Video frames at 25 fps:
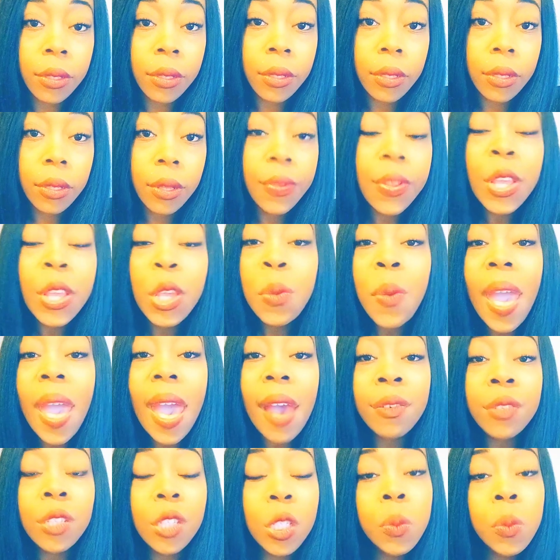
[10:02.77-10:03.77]
Then you
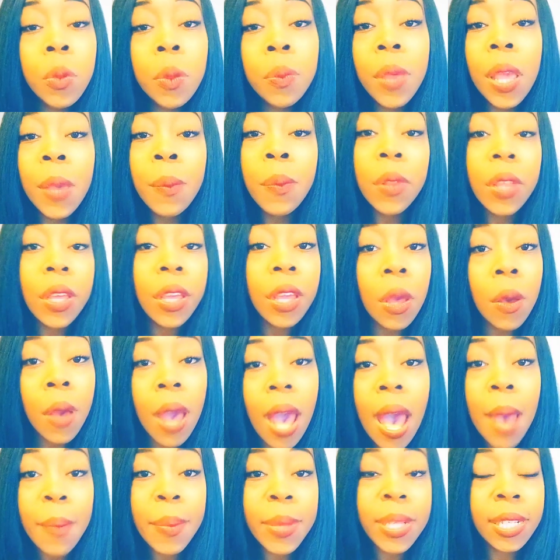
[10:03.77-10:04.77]
have stupid people in your
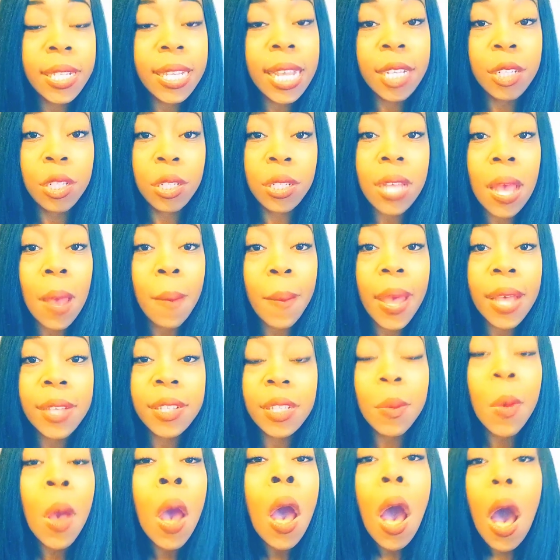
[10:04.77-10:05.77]
comment section talking about
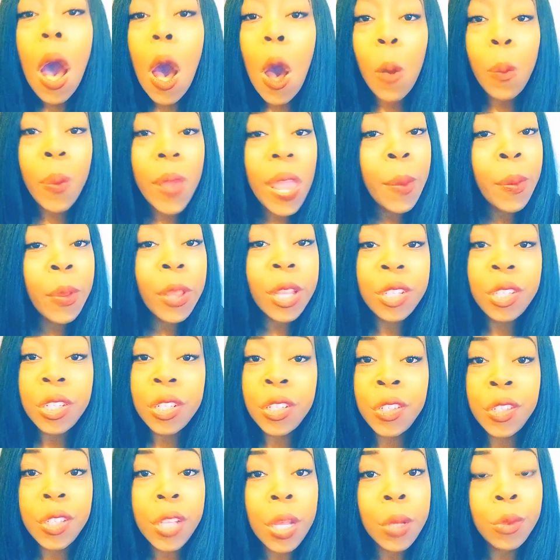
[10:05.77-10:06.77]
some, oh, people are
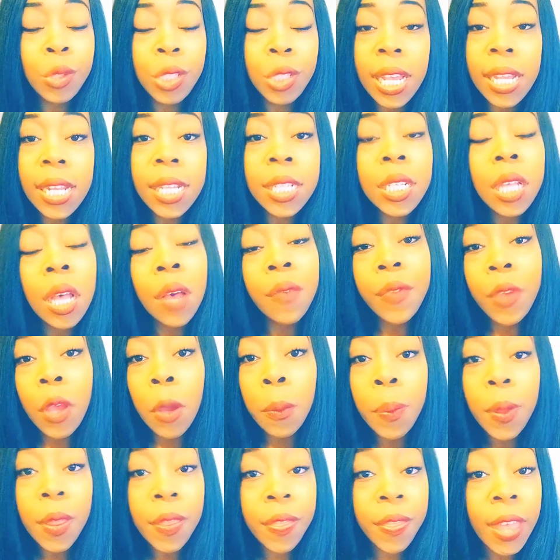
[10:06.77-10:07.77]
just so jealous of your
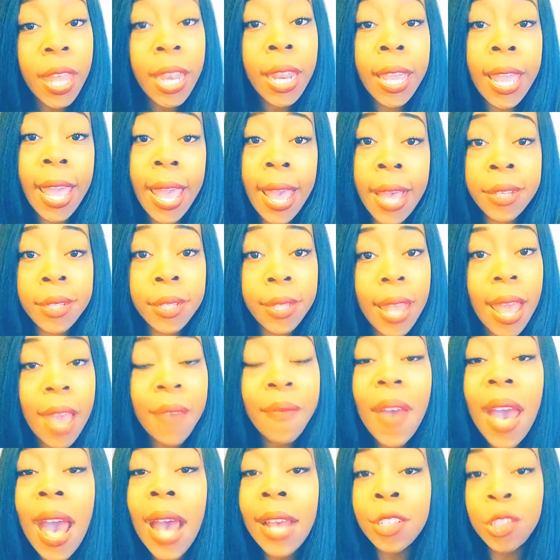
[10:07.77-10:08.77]
pathetic ass life.
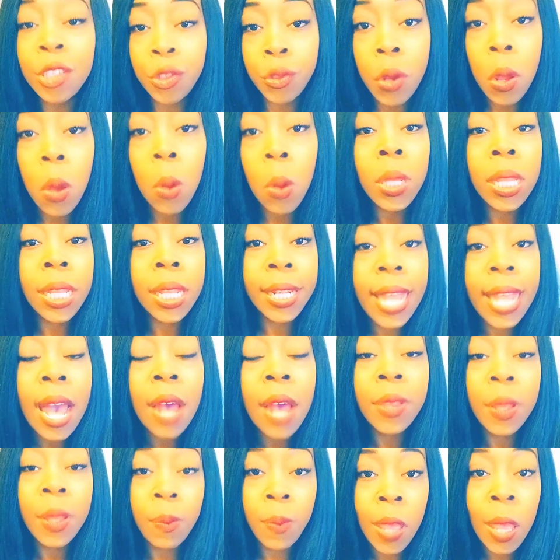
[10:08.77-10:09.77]
I strongly
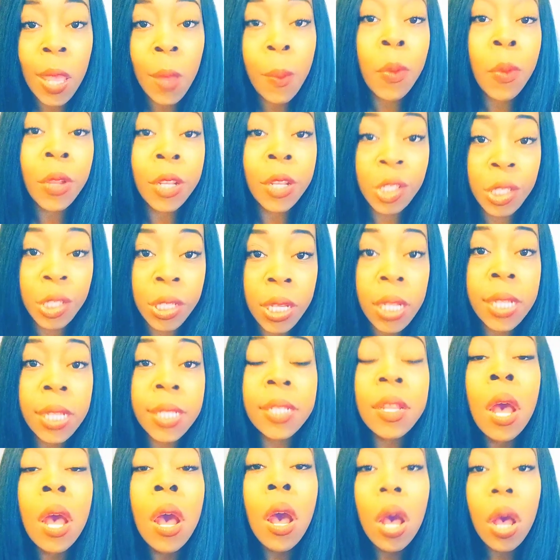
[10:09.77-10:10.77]
doubt that people are
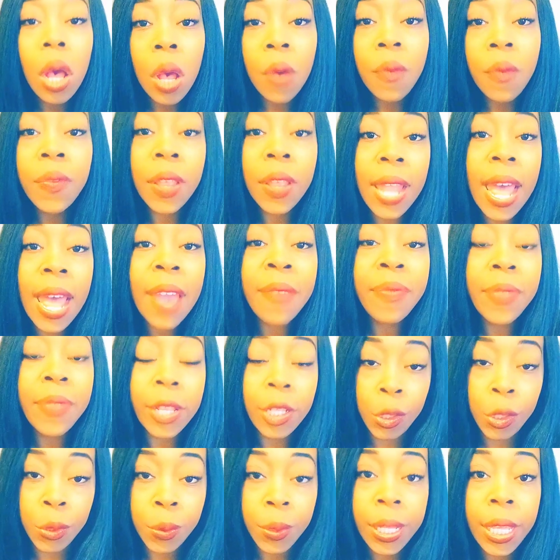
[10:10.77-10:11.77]
jealous of the life
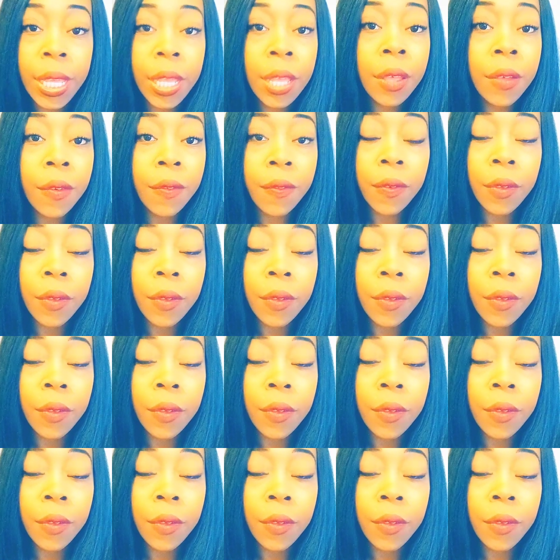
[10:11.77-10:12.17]
that you live.